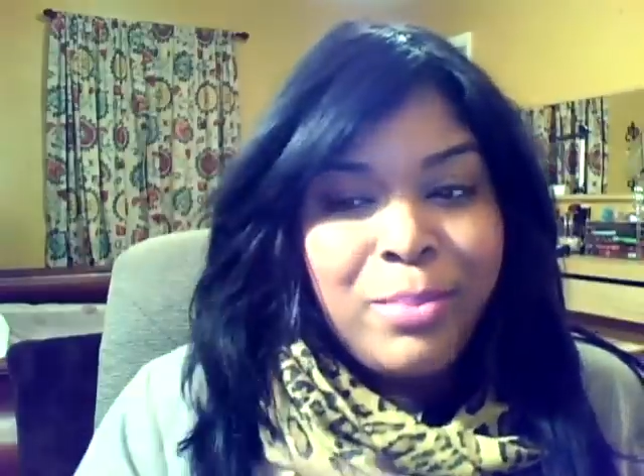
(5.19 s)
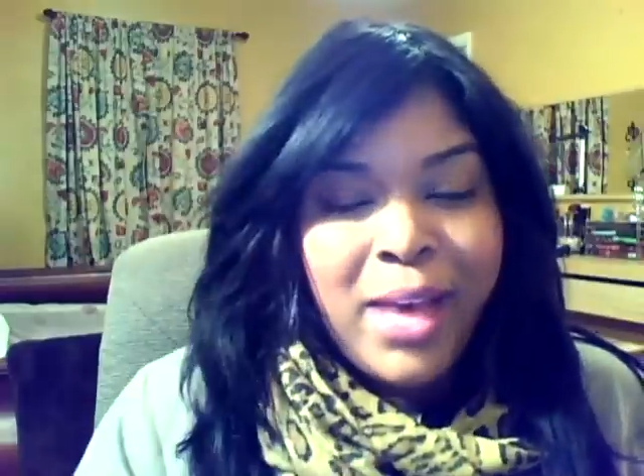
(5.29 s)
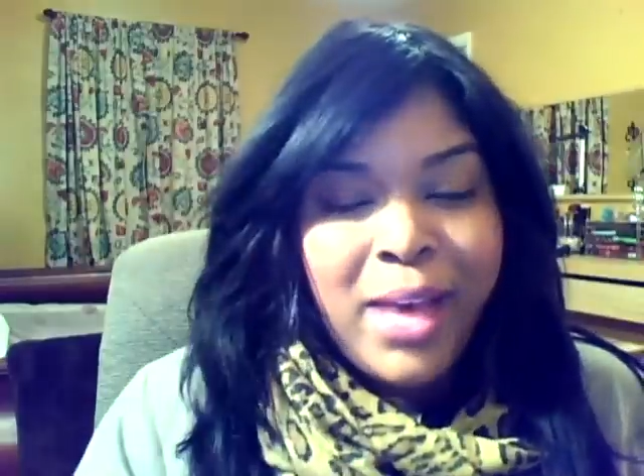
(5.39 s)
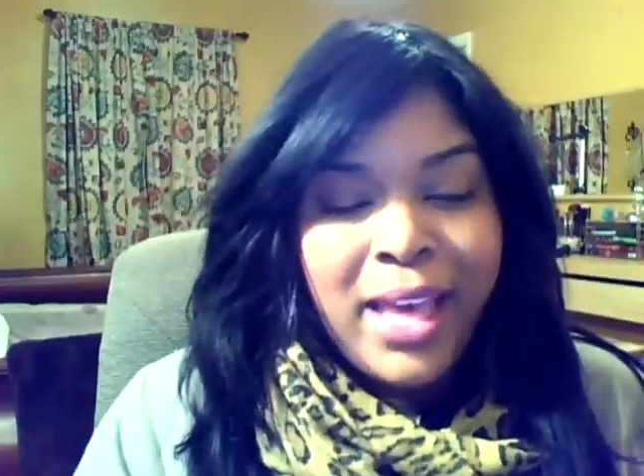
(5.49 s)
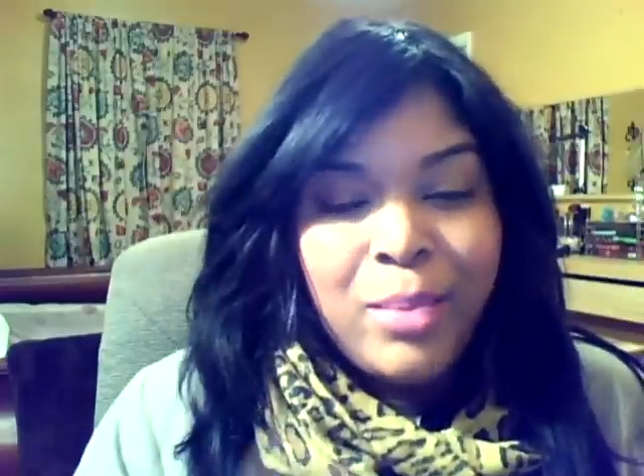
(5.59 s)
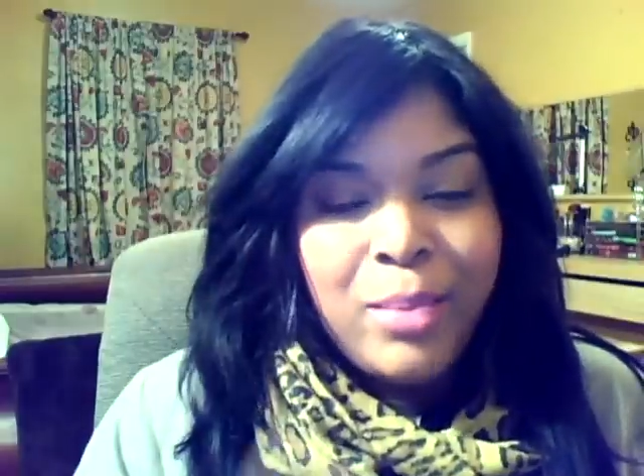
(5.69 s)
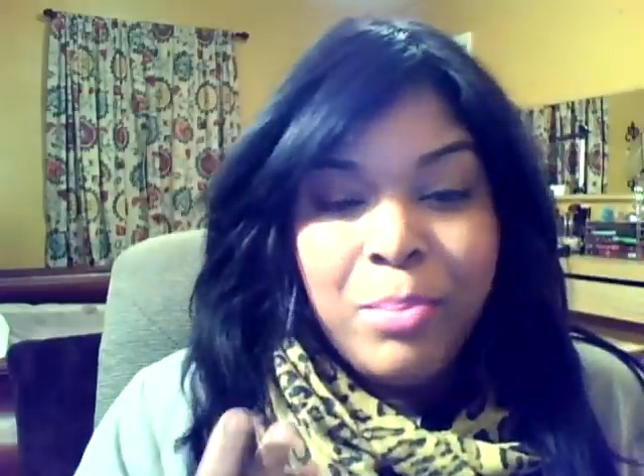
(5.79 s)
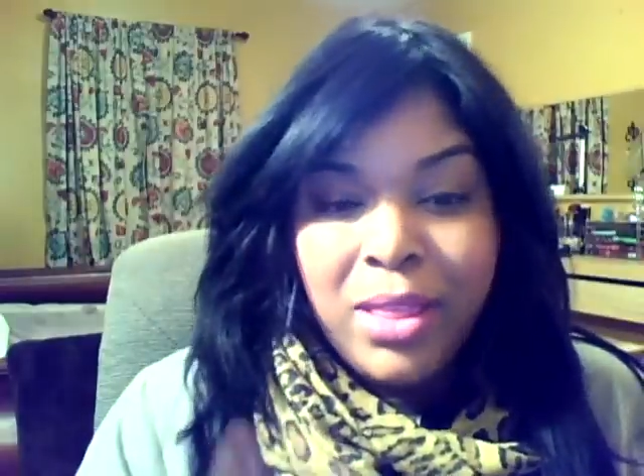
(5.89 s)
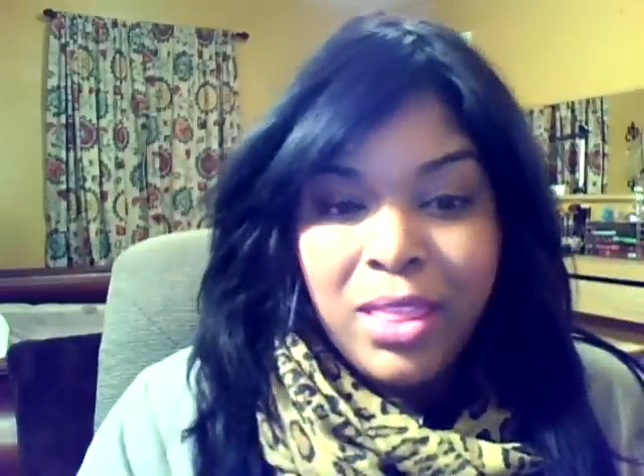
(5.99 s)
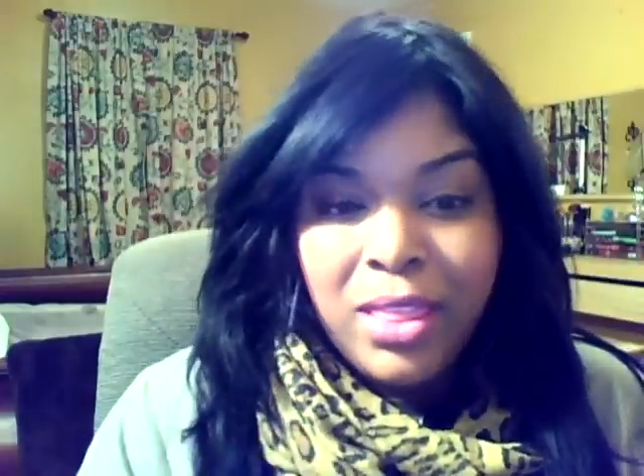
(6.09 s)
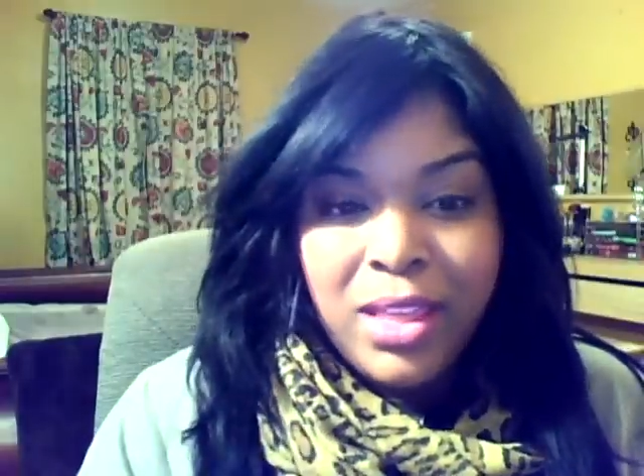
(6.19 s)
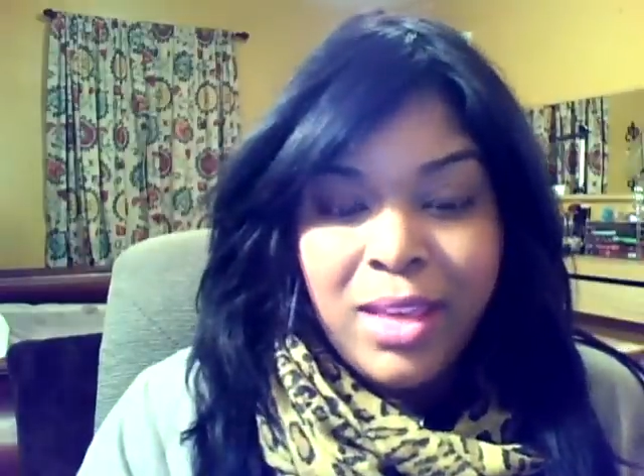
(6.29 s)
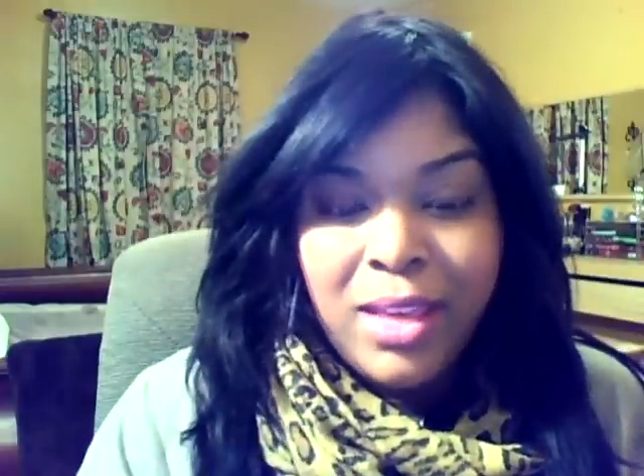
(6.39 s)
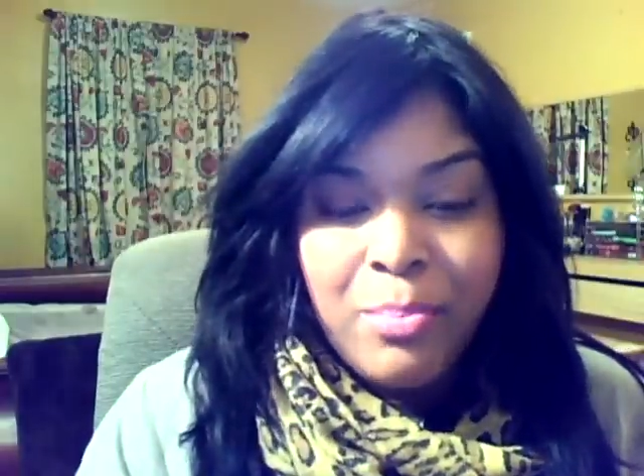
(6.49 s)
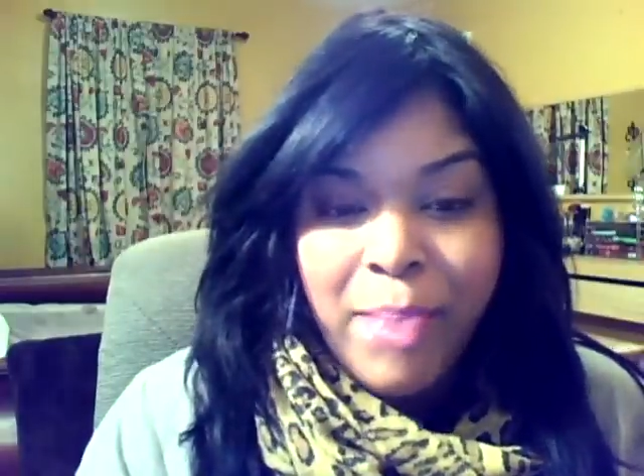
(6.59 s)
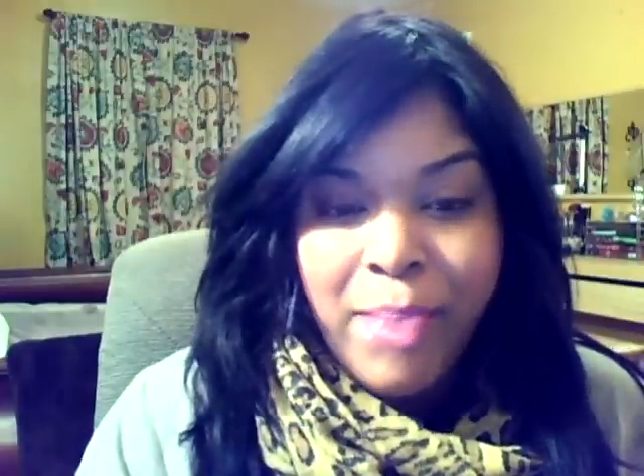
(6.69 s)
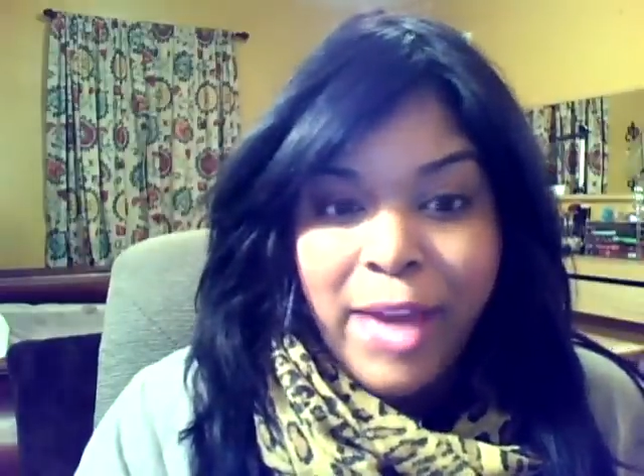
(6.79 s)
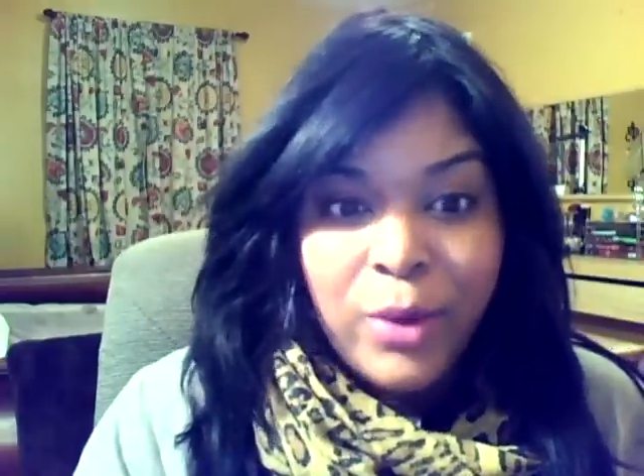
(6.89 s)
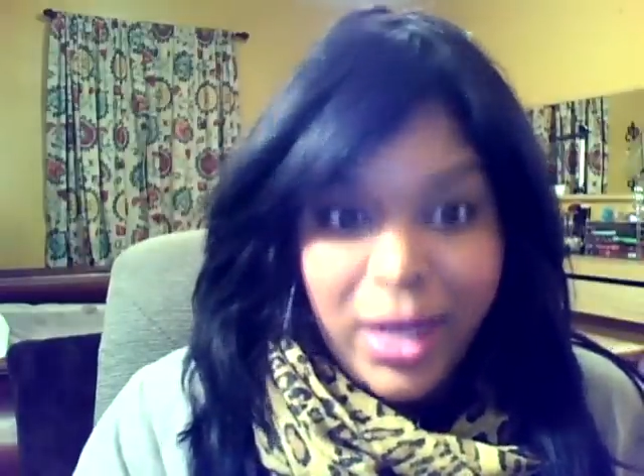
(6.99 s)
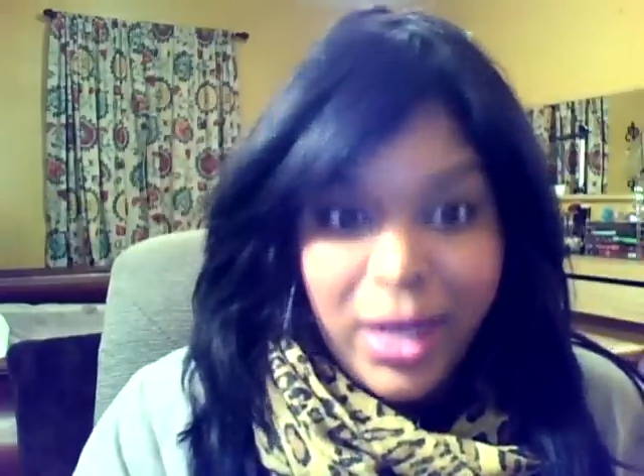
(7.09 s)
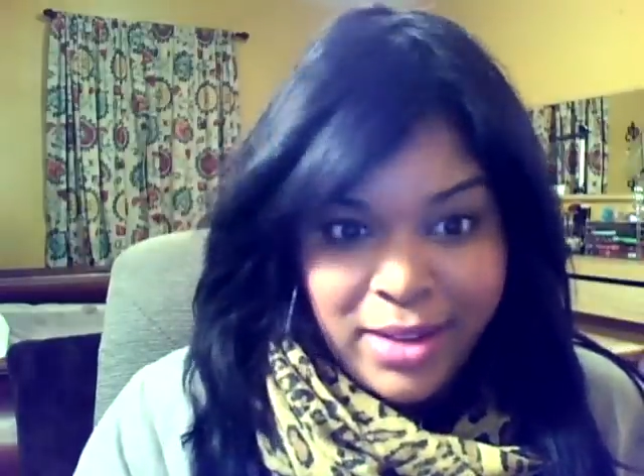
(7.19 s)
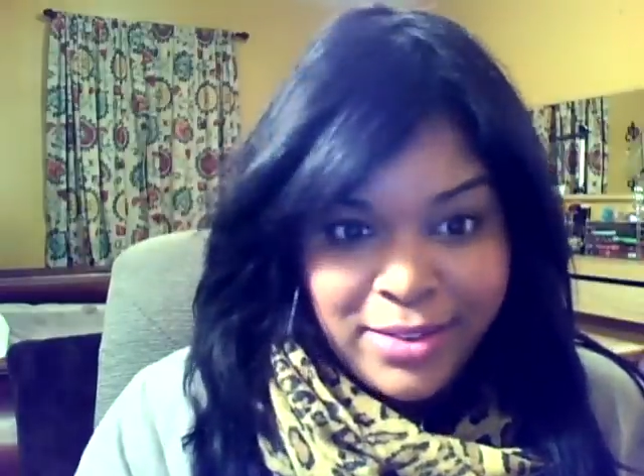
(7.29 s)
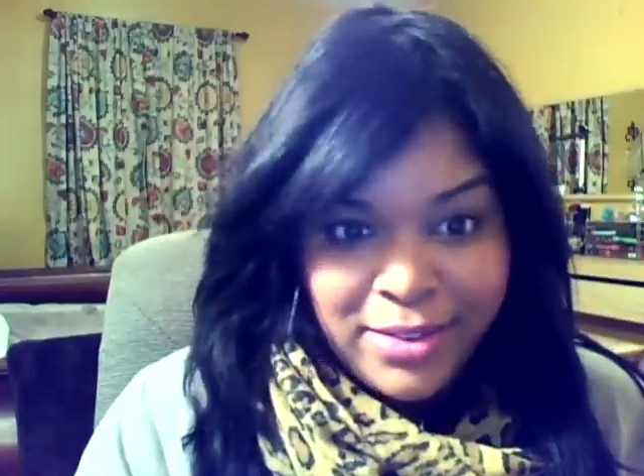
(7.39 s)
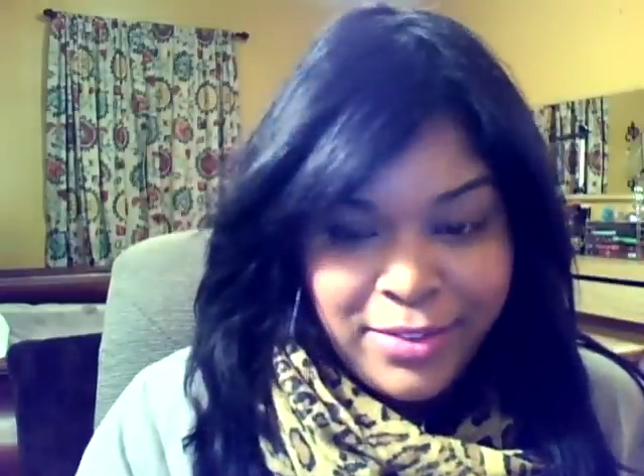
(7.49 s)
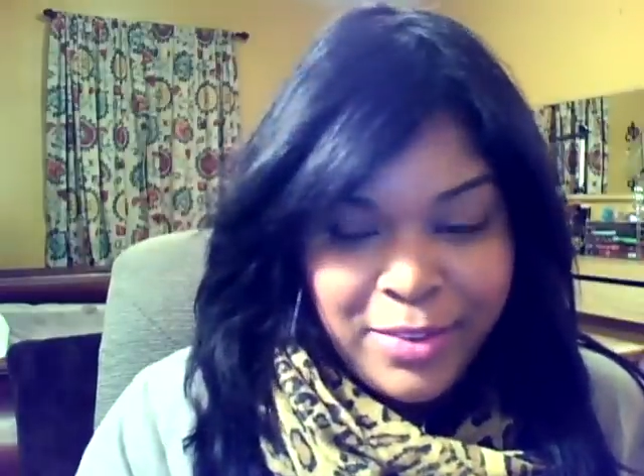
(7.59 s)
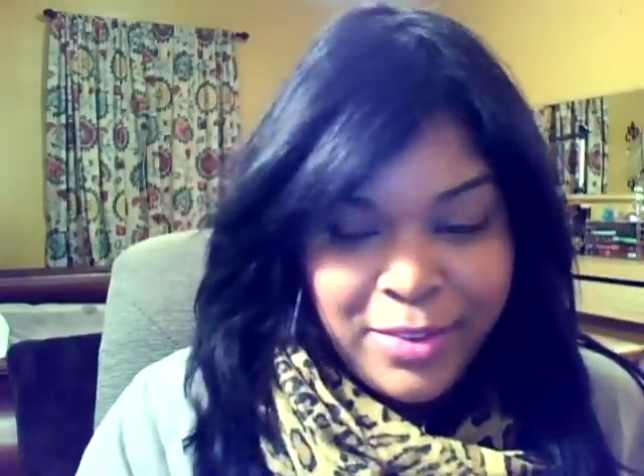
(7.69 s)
my monthly battle of,